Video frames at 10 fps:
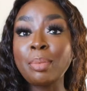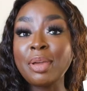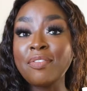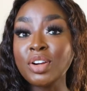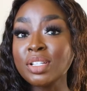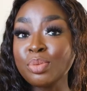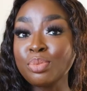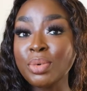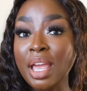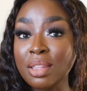got my
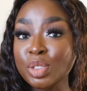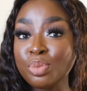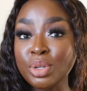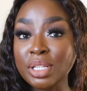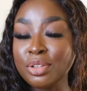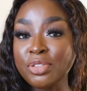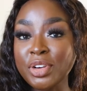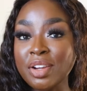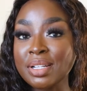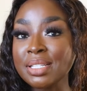first Ellis Brooklyn
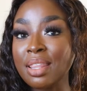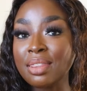fragrance